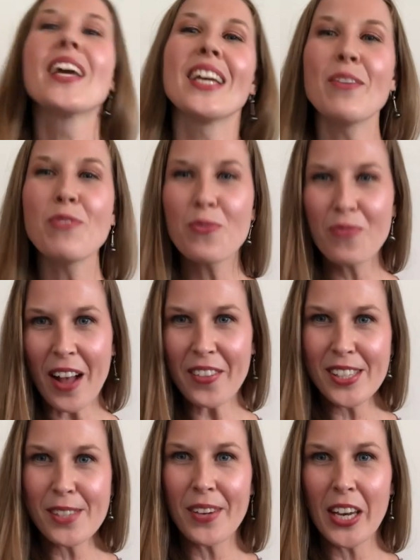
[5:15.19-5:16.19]
If you found
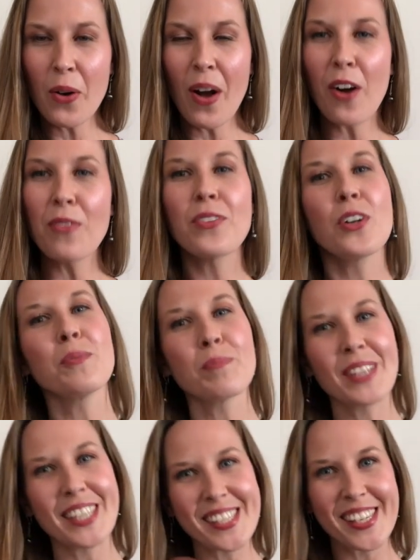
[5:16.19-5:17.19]
this video helpful,
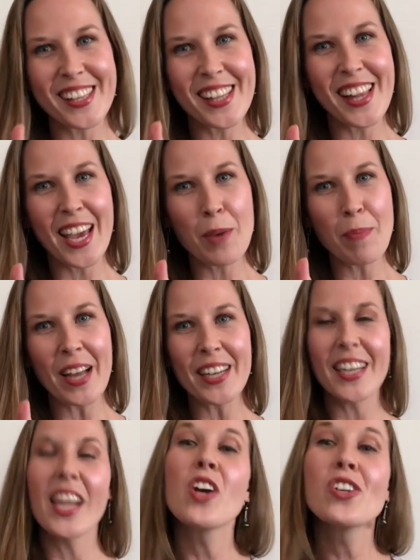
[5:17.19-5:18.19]
please hit the like button
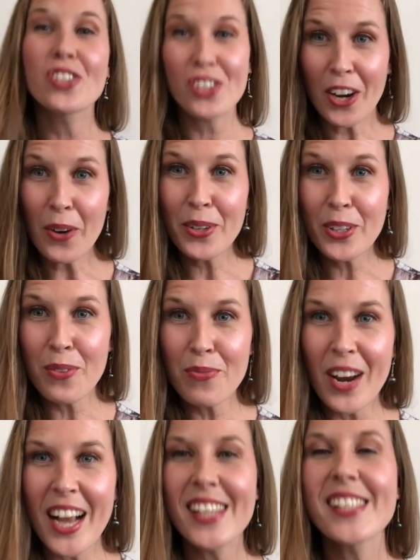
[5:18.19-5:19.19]
share it with your
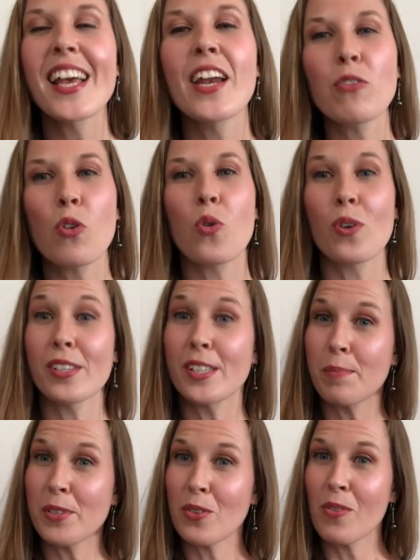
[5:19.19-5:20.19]
friends, and of course,
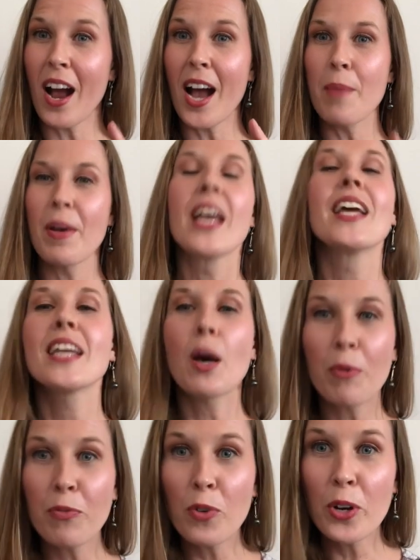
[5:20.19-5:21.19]
subscribe. Now,
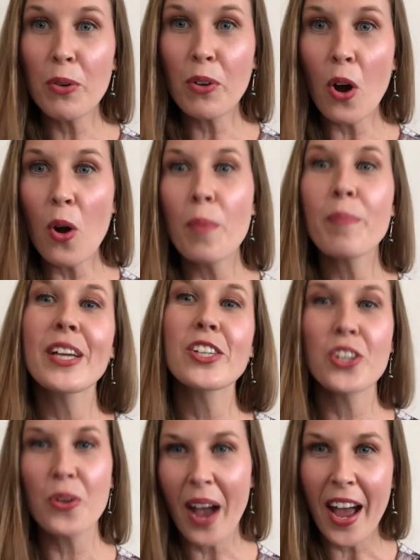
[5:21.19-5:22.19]
before you go, make
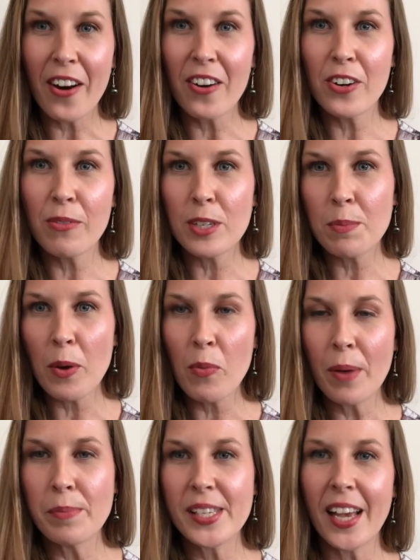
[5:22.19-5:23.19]
sure you head on over to my
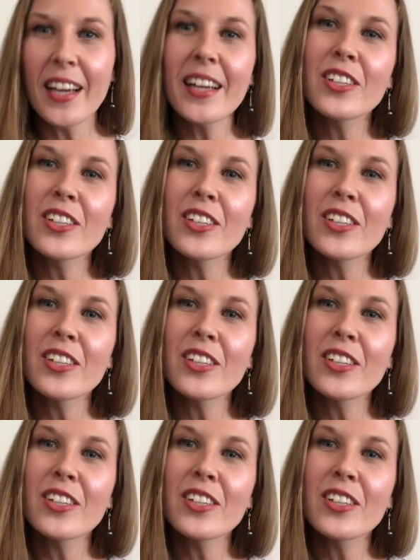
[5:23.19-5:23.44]
website,